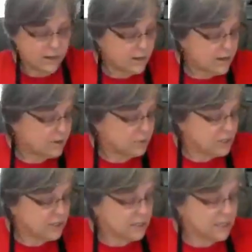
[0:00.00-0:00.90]
Now I'm
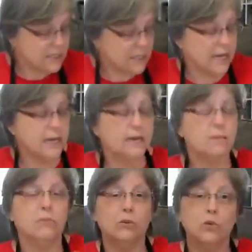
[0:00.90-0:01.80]
just going to take
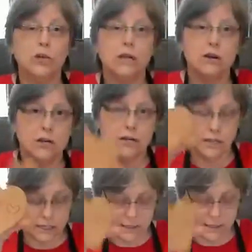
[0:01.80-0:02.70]
my wood heart,